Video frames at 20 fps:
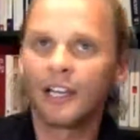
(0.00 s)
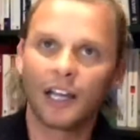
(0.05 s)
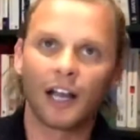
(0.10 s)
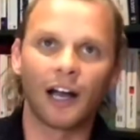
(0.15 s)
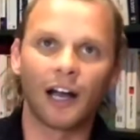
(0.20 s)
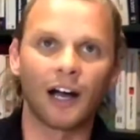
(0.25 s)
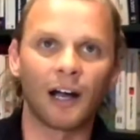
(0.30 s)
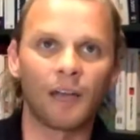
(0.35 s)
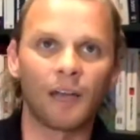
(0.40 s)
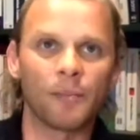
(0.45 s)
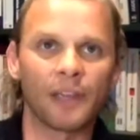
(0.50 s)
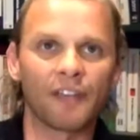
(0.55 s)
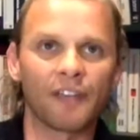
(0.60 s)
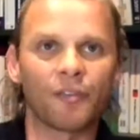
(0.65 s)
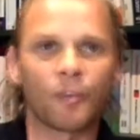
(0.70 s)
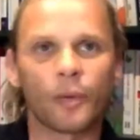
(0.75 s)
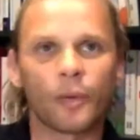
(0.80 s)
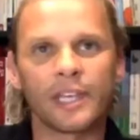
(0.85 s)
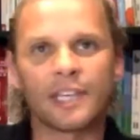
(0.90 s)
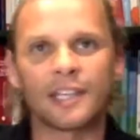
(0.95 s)

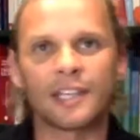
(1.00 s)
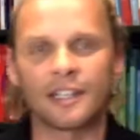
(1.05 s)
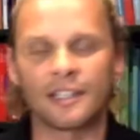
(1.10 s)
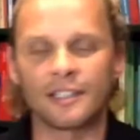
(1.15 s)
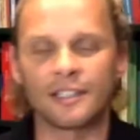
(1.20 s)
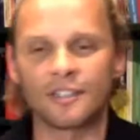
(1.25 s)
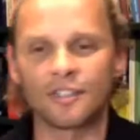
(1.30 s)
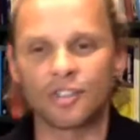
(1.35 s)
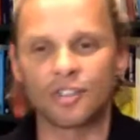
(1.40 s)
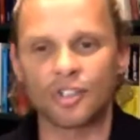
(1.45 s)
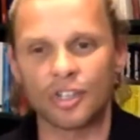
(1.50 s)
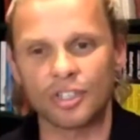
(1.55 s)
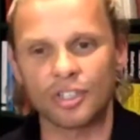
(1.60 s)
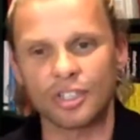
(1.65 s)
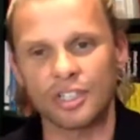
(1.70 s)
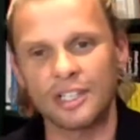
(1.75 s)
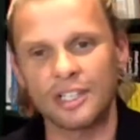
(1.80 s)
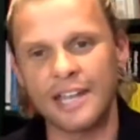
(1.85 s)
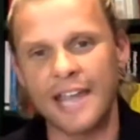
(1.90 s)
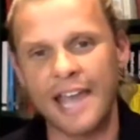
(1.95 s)
if we can
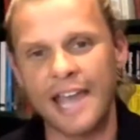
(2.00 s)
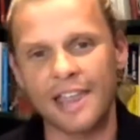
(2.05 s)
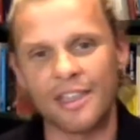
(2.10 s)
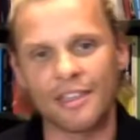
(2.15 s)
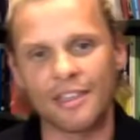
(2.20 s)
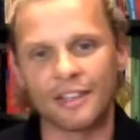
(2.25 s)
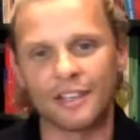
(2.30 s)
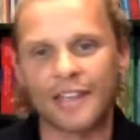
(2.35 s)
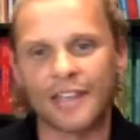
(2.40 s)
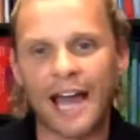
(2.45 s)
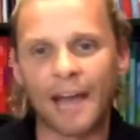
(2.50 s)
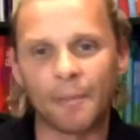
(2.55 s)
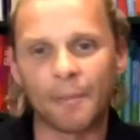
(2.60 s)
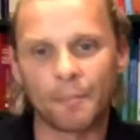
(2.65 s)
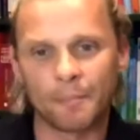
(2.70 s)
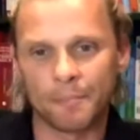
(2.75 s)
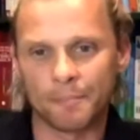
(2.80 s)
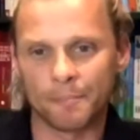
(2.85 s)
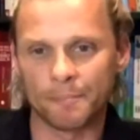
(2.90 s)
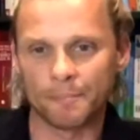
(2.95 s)
just let that
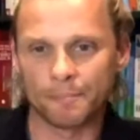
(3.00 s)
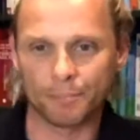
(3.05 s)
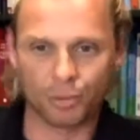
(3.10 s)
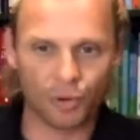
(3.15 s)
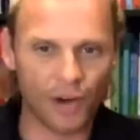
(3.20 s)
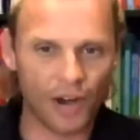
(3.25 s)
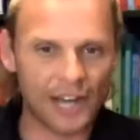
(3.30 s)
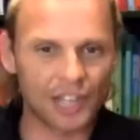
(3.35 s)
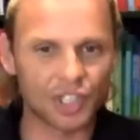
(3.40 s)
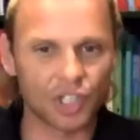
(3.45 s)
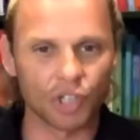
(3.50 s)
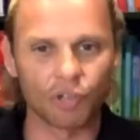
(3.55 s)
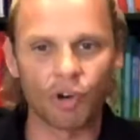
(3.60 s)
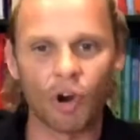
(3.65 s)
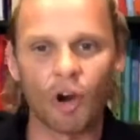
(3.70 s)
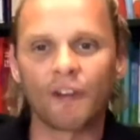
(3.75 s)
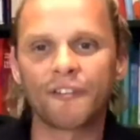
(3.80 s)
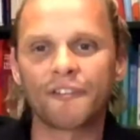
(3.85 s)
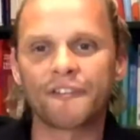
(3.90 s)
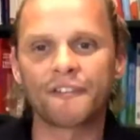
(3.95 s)
pressure
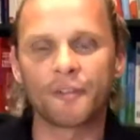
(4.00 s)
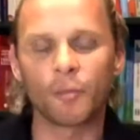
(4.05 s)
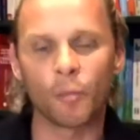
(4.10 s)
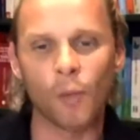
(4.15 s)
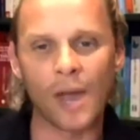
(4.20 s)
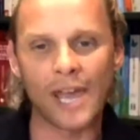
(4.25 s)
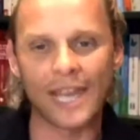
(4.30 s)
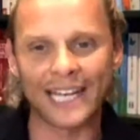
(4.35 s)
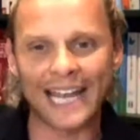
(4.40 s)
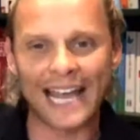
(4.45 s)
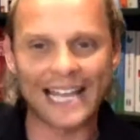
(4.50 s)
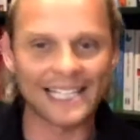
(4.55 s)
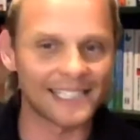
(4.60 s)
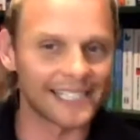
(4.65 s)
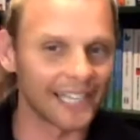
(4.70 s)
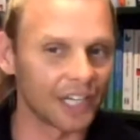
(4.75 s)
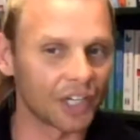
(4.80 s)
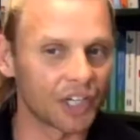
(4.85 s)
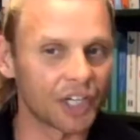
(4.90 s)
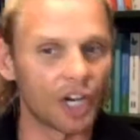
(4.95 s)
off when and as
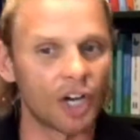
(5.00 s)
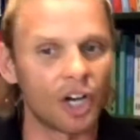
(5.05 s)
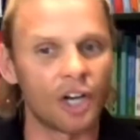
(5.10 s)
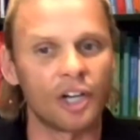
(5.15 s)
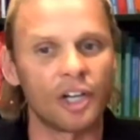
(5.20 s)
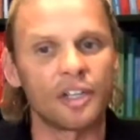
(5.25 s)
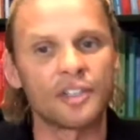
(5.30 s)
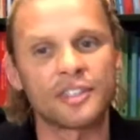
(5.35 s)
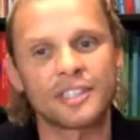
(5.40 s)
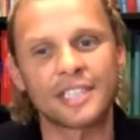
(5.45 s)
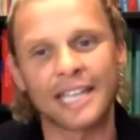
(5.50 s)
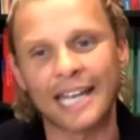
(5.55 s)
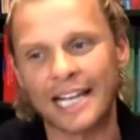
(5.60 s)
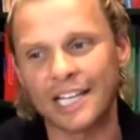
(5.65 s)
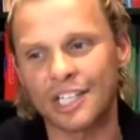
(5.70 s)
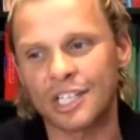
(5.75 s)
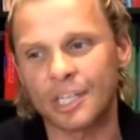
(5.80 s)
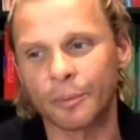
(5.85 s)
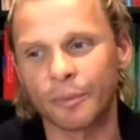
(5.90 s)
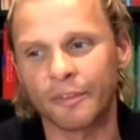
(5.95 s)
it occurs, then
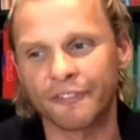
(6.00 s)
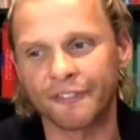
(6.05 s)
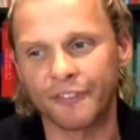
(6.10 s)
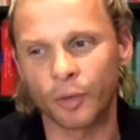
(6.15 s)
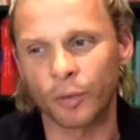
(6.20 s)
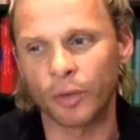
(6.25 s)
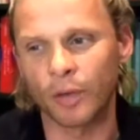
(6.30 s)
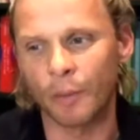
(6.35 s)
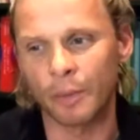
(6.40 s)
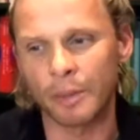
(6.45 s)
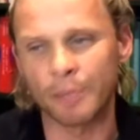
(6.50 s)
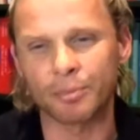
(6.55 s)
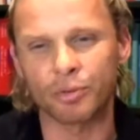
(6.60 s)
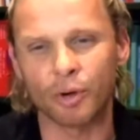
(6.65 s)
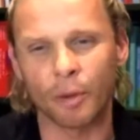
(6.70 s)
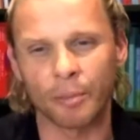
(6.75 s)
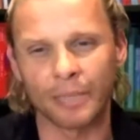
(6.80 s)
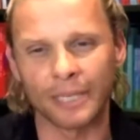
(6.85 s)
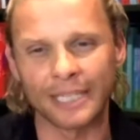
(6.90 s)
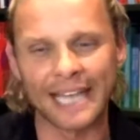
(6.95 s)
actually we feel like we
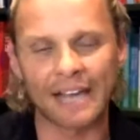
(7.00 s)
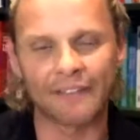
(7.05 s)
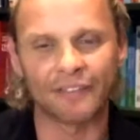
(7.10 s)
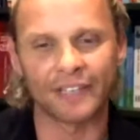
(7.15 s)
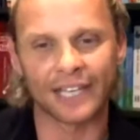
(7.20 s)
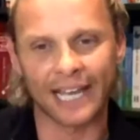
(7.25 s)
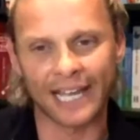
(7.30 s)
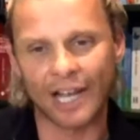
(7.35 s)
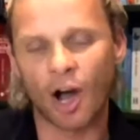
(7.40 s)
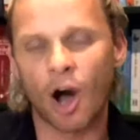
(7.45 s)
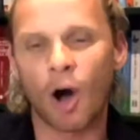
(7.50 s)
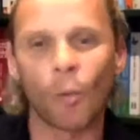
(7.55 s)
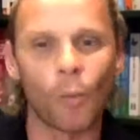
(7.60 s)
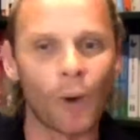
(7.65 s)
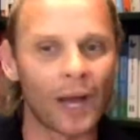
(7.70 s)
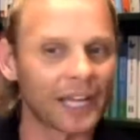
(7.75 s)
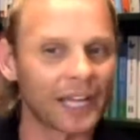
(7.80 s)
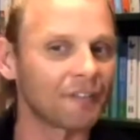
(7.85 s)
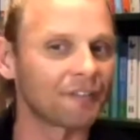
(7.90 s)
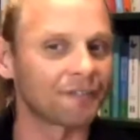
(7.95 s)
probably navigate our
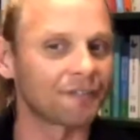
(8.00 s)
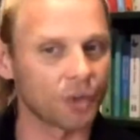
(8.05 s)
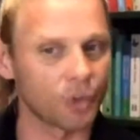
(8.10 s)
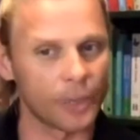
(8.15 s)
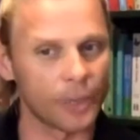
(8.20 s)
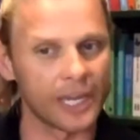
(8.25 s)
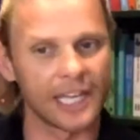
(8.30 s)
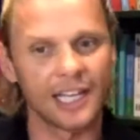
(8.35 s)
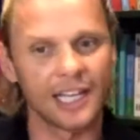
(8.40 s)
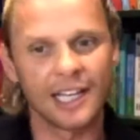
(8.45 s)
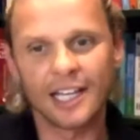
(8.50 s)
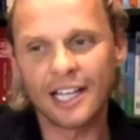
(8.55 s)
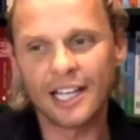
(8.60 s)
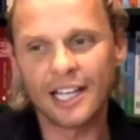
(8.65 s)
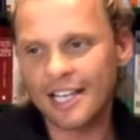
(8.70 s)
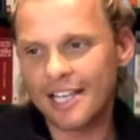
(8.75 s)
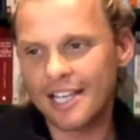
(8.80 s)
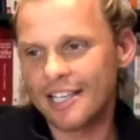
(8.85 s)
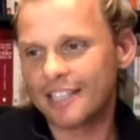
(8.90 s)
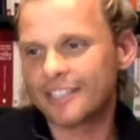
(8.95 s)
way through it
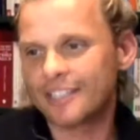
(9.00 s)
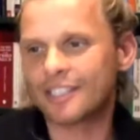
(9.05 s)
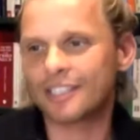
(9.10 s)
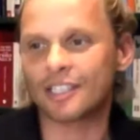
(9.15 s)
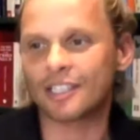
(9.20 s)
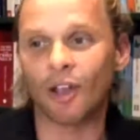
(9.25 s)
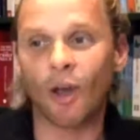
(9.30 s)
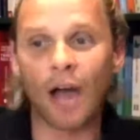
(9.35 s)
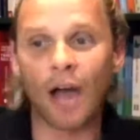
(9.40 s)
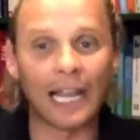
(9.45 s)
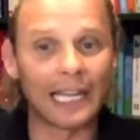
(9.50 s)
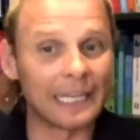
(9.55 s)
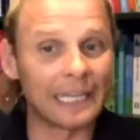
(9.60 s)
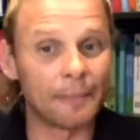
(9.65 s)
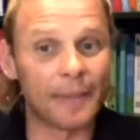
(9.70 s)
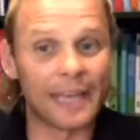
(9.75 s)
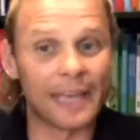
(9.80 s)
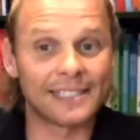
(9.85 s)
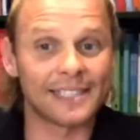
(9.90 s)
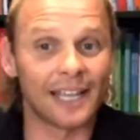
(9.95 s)
slightly
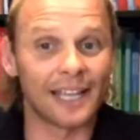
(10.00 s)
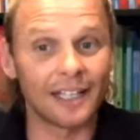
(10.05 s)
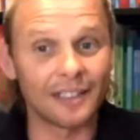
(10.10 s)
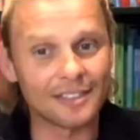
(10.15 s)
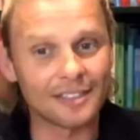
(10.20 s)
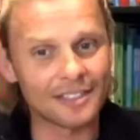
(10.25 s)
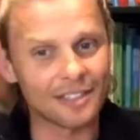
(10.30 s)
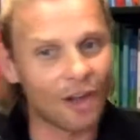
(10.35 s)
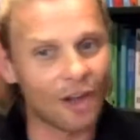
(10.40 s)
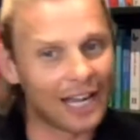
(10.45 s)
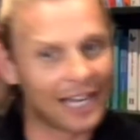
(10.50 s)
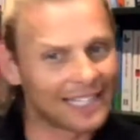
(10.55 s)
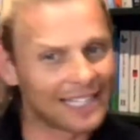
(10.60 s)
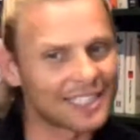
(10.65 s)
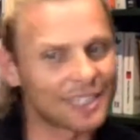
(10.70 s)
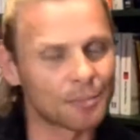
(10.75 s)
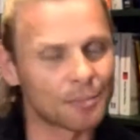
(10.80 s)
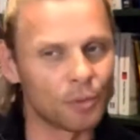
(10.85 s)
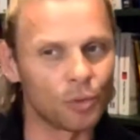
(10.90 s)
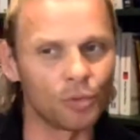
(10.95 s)
better, slightly
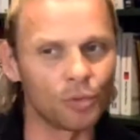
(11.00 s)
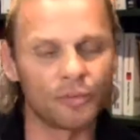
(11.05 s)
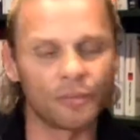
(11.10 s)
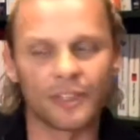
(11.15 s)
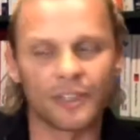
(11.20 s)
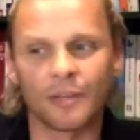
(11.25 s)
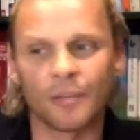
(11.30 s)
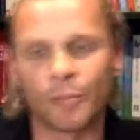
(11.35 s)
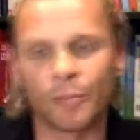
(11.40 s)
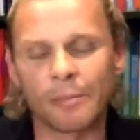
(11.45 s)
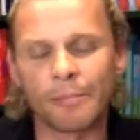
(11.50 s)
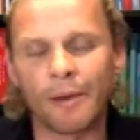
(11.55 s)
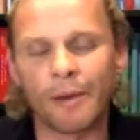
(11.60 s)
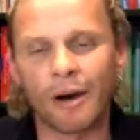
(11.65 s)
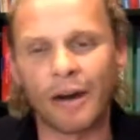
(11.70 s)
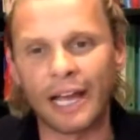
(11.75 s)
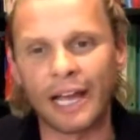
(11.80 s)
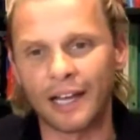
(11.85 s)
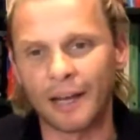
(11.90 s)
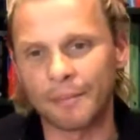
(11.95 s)
smoother than we
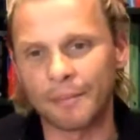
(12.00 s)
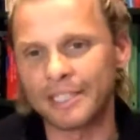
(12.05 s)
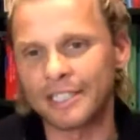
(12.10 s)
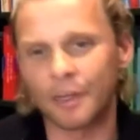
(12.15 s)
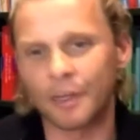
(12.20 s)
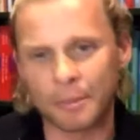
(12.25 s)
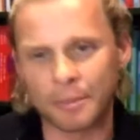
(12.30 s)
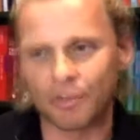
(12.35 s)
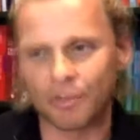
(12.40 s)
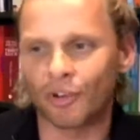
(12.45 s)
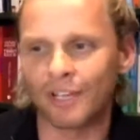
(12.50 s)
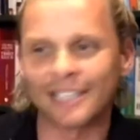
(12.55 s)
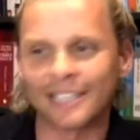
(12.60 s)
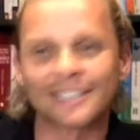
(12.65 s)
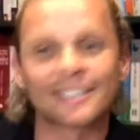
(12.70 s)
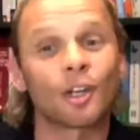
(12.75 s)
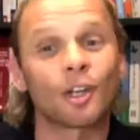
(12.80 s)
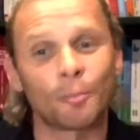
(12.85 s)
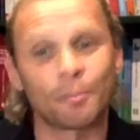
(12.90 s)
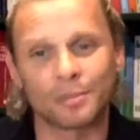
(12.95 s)
might. Don't get me wrong, it's
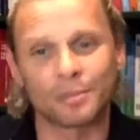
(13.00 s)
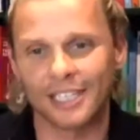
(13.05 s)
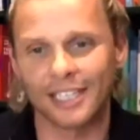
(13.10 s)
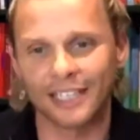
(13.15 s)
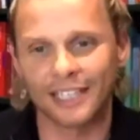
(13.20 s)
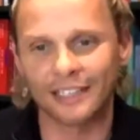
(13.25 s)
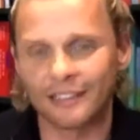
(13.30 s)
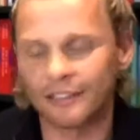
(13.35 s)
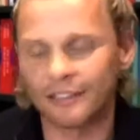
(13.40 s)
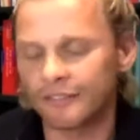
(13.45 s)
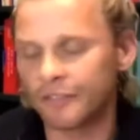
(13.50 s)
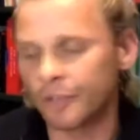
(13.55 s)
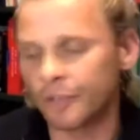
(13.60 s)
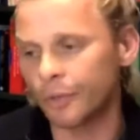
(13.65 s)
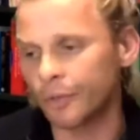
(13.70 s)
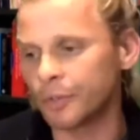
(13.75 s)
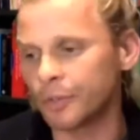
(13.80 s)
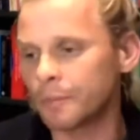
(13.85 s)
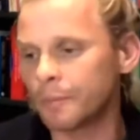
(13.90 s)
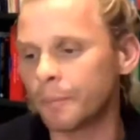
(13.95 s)
still obscene, of
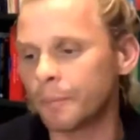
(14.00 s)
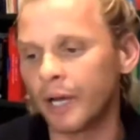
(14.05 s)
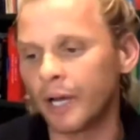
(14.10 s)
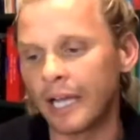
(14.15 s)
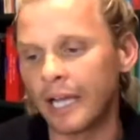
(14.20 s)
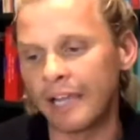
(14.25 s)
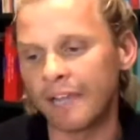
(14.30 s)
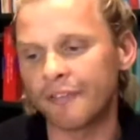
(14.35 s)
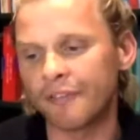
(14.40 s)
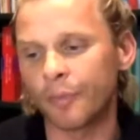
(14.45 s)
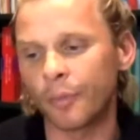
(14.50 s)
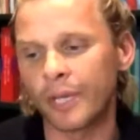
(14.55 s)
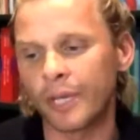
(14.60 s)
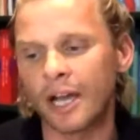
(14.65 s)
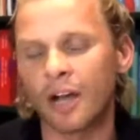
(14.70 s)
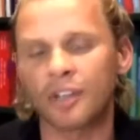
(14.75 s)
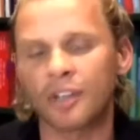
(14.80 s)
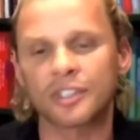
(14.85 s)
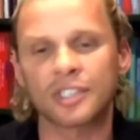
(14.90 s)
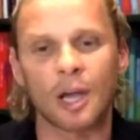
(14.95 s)
course, but if we
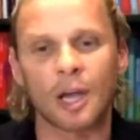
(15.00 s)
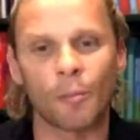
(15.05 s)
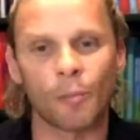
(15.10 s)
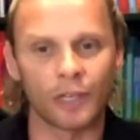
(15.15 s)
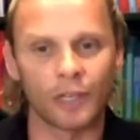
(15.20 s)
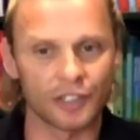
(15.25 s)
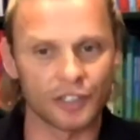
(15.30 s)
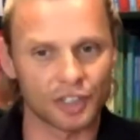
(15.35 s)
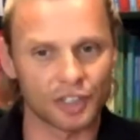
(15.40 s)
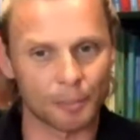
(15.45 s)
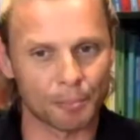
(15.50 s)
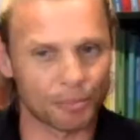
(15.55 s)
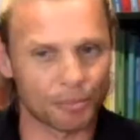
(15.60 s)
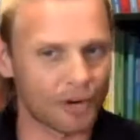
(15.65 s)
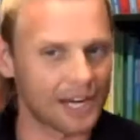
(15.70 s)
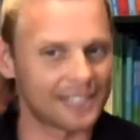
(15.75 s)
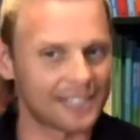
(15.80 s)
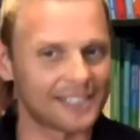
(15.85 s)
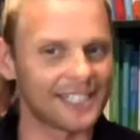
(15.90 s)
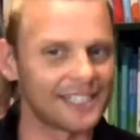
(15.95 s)
are someone that
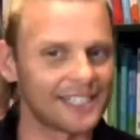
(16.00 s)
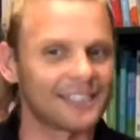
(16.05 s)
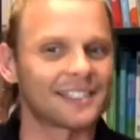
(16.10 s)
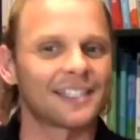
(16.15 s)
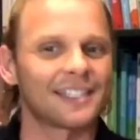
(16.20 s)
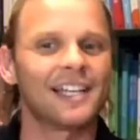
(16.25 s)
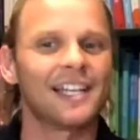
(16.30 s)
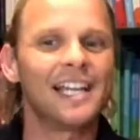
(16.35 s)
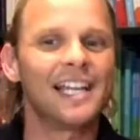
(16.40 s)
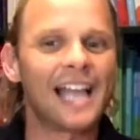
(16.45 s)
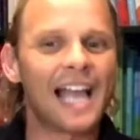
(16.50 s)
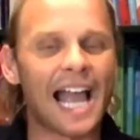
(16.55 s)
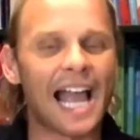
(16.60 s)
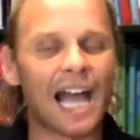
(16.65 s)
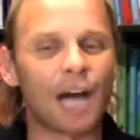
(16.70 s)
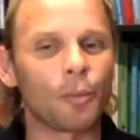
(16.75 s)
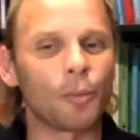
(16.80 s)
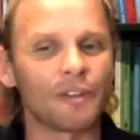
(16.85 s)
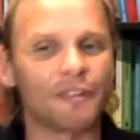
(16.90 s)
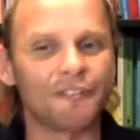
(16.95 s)
suppresses
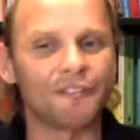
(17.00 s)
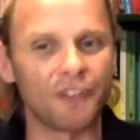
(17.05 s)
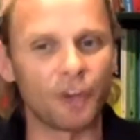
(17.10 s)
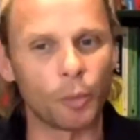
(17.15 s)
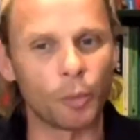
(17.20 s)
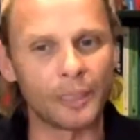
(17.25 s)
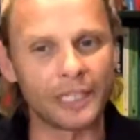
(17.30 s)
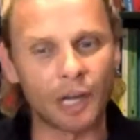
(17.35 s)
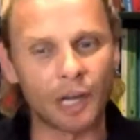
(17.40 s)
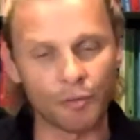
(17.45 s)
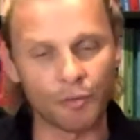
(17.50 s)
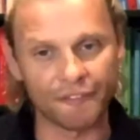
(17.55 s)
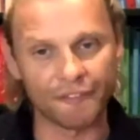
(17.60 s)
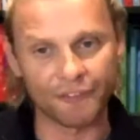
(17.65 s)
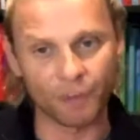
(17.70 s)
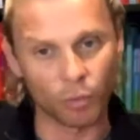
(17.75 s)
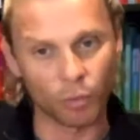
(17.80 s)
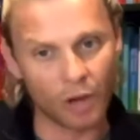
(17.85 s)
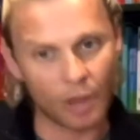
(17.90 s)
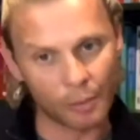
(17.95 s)
how we feel, we don't
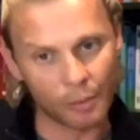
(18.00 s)
feel like